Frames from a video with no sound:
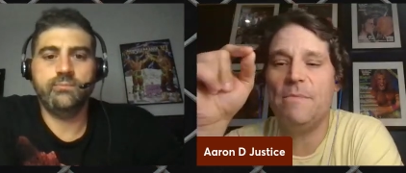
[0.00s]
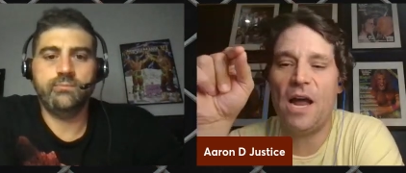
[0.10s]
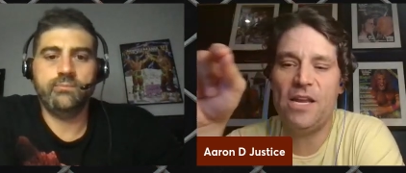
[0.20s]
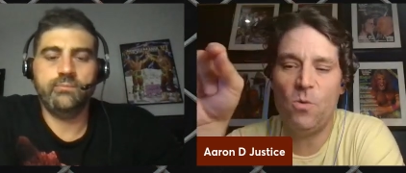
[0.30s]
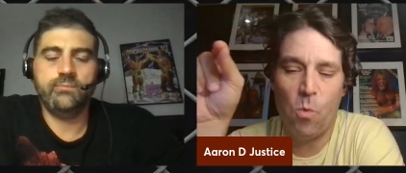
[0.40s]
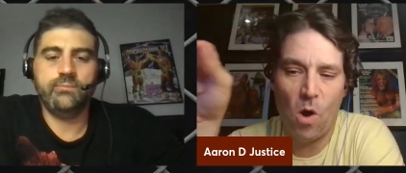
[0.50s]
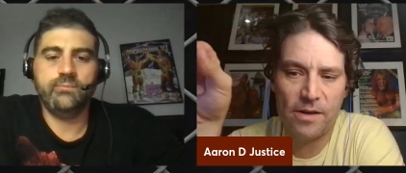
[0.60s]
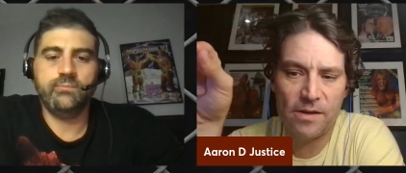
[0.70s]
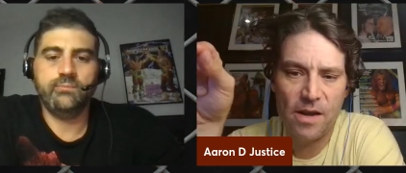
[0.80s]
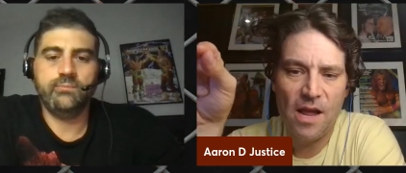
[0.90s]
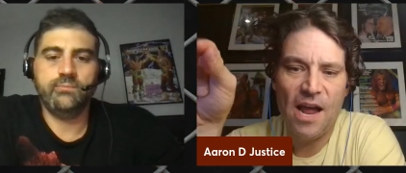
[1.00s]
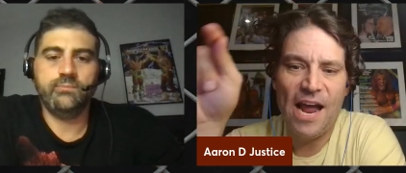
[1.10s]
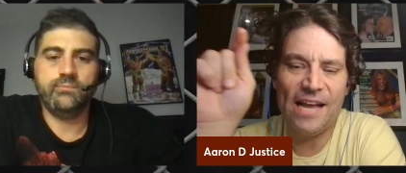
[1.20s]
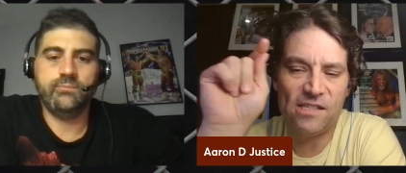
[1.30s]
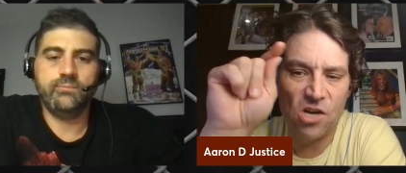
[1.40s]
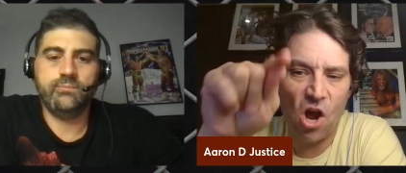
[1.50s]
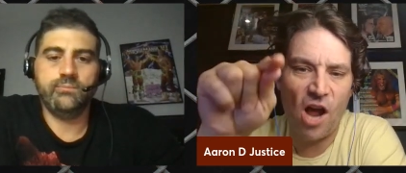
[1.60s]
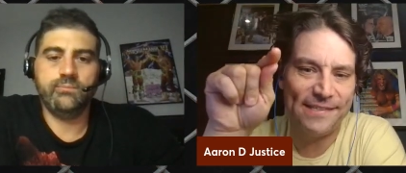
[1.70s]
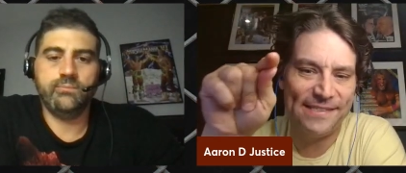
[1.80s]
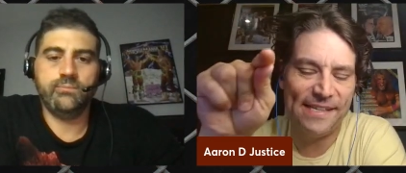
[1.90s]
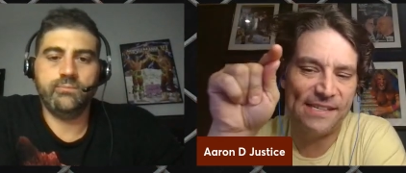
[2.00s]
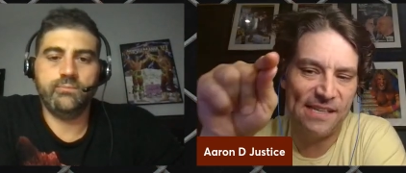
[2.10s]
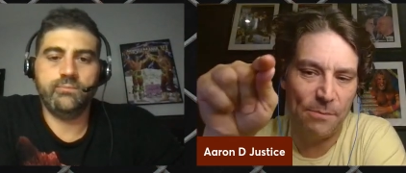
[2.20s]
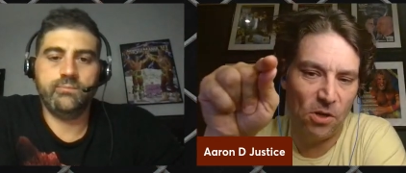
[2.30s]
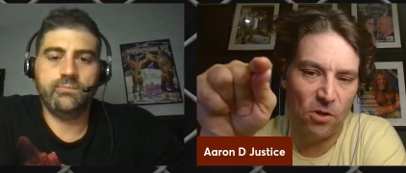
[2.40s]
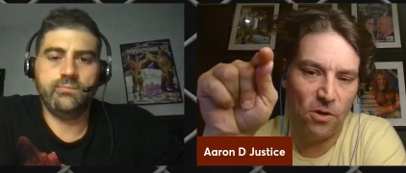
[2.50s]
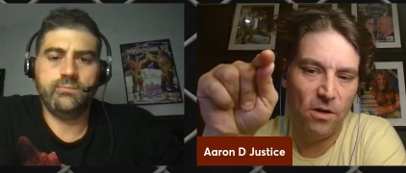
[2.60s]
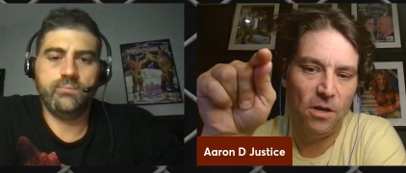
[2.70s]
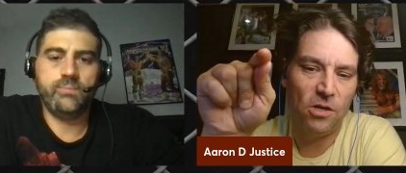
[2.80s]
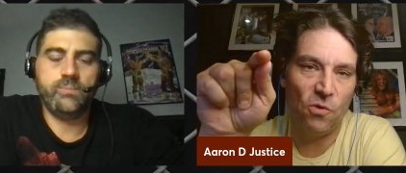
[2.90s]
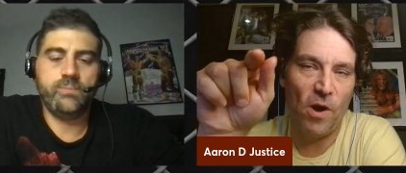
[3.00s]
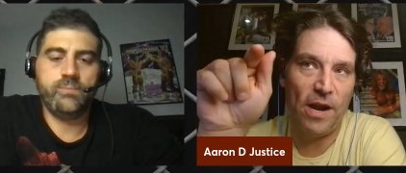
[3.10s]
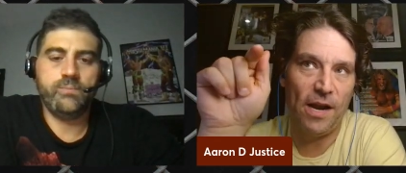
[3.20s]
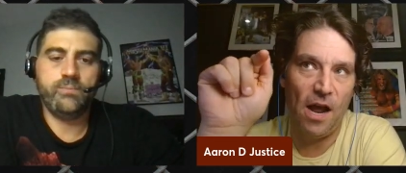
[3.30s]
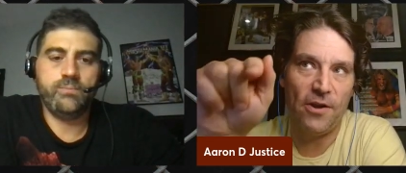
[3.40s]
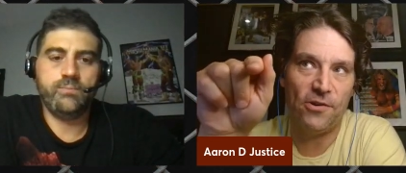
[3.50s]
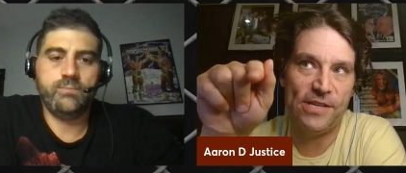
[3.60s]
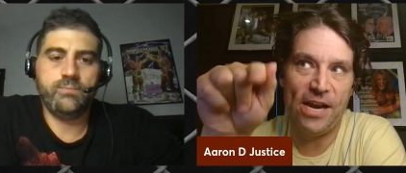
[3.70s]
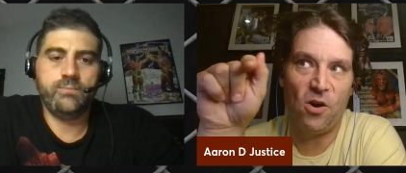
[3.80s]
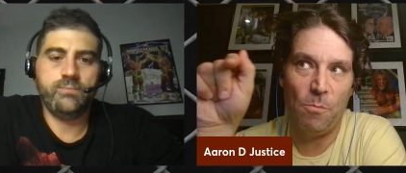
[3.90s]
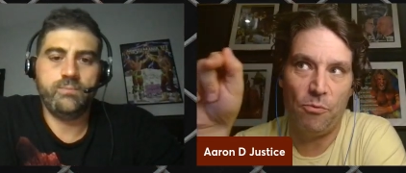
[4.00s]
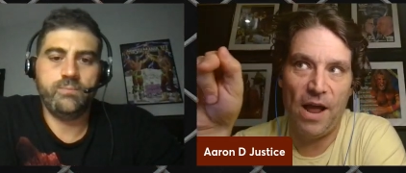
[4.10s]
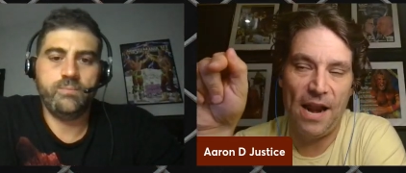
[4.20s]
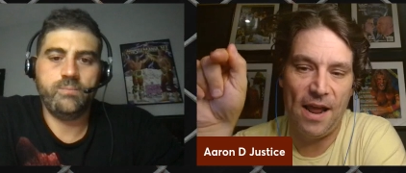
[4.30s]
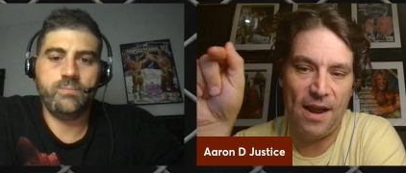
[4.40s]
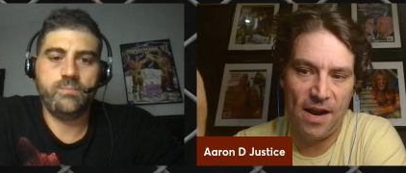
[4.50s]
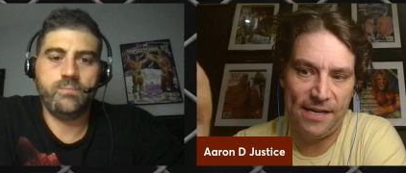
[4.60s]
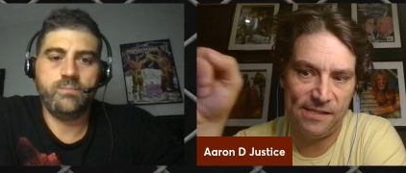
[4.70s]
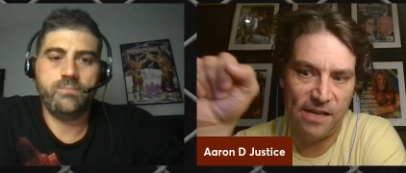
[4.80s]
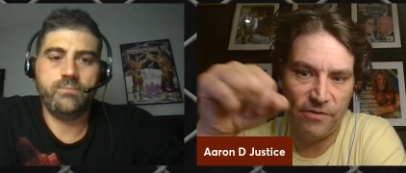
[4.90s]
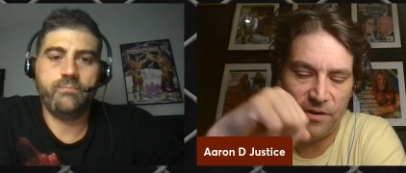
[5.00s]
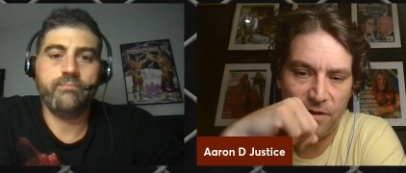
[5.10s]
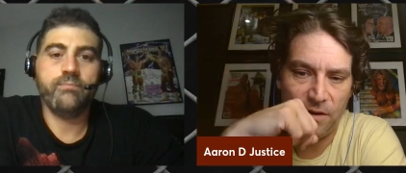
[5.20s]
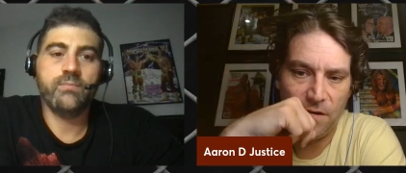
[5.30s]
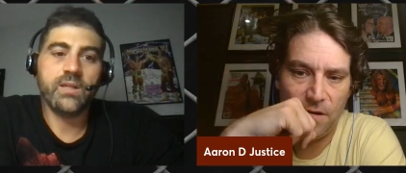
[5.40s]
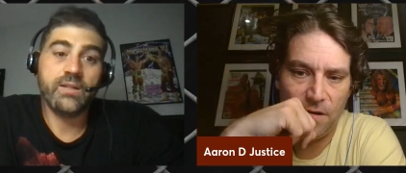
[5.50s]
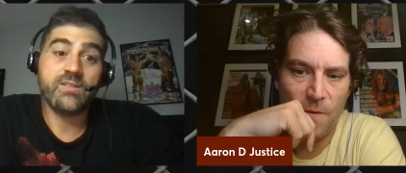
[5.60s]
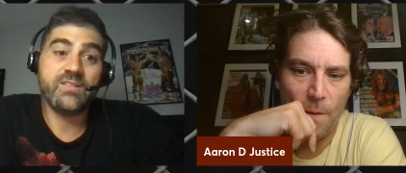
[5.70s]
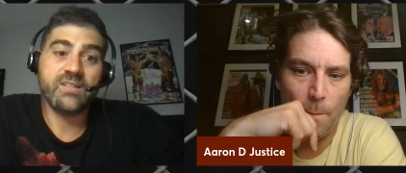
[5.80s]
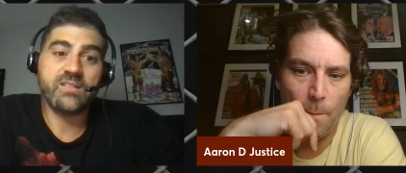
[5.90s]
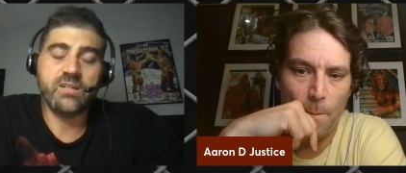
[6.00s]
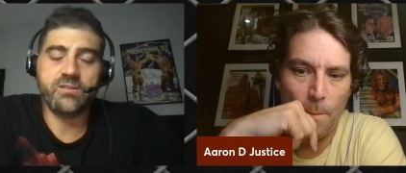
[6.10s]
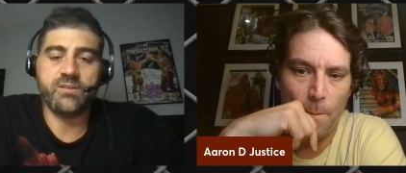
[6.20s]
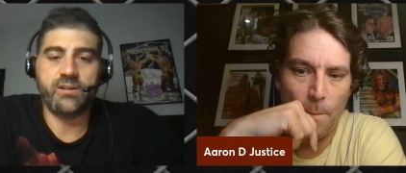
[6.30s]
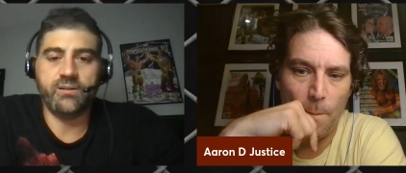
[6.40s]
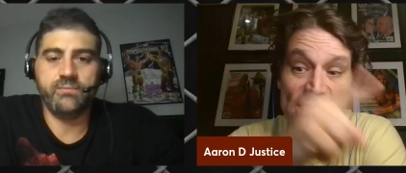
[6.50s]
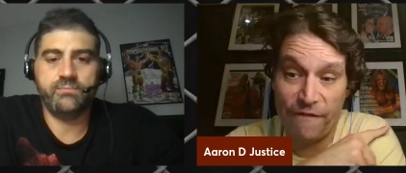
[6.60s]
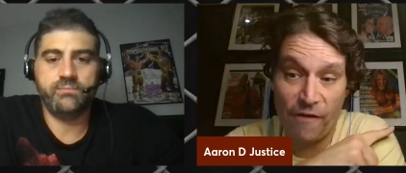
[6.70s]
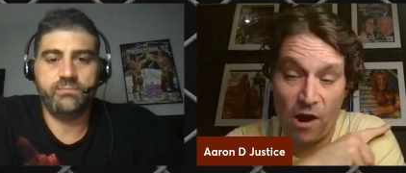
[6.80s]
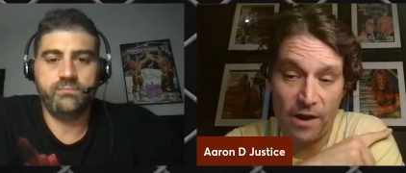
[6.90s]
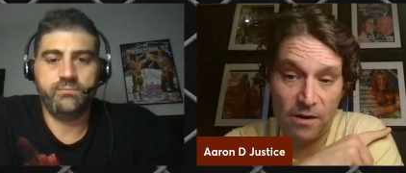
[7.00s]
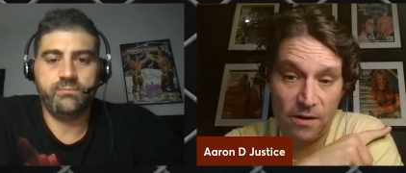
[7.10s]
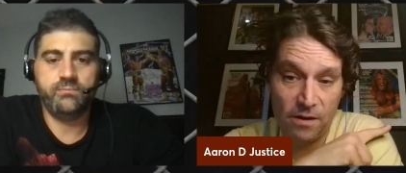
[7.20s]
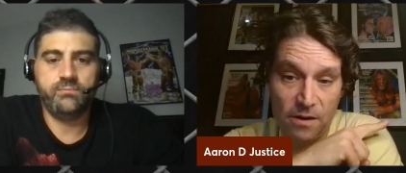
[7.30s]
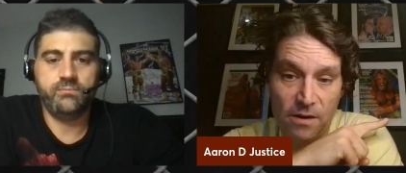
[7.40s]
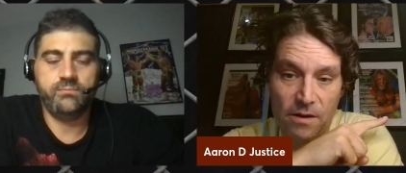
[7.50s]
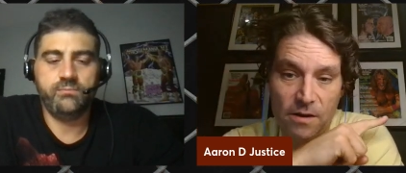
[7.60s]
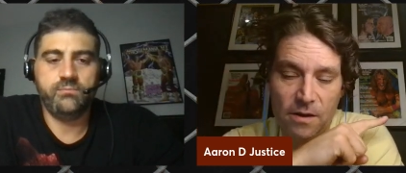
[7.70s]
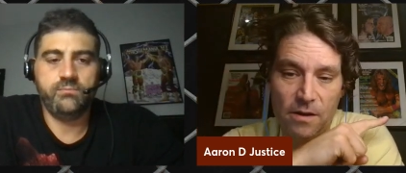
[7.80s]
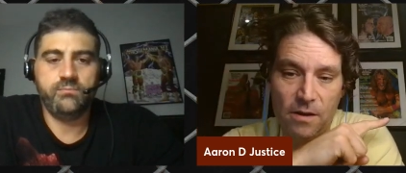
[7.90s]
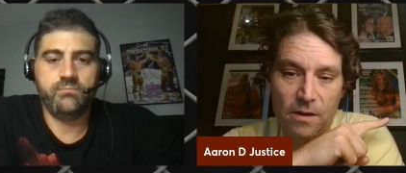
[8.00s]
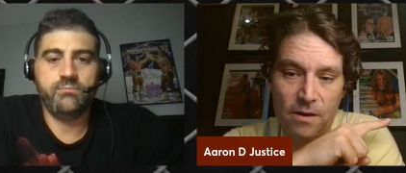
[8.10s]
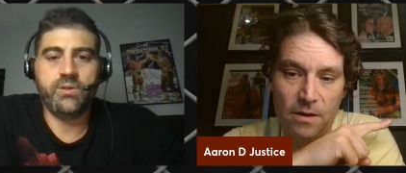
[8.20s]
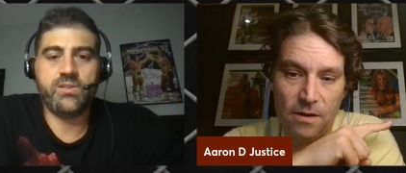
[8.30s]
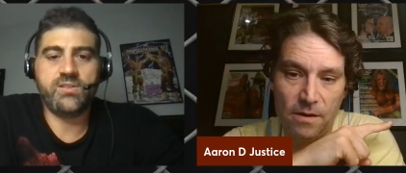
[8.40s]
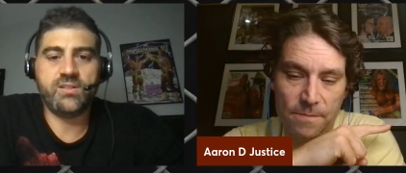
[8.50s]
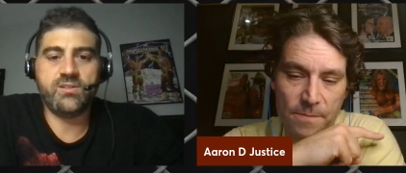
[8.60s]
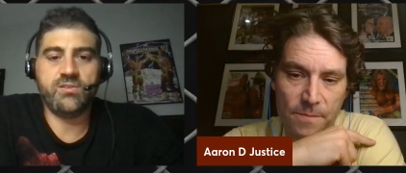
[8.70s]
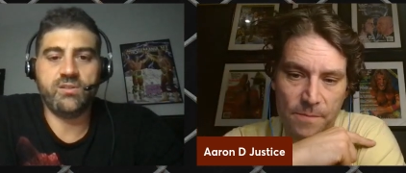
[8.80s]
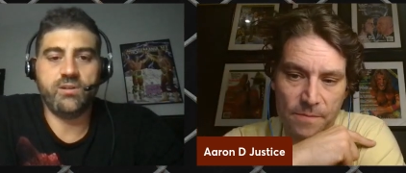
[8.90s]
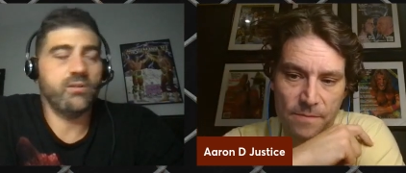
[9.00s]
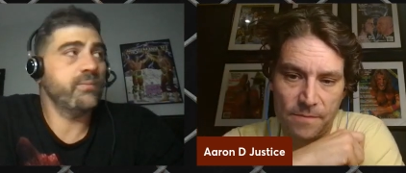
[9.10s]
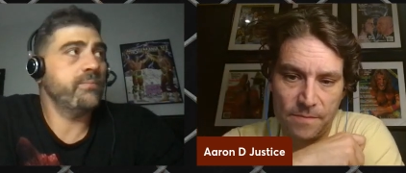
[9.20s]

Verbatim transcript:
Speaker 1: '91, it's not dissimilar to running Undertaker Bret at '97.
Speaker 2: That's six years later
Speaker 1: because they've already fought.
Speaker 2: But it's six years later.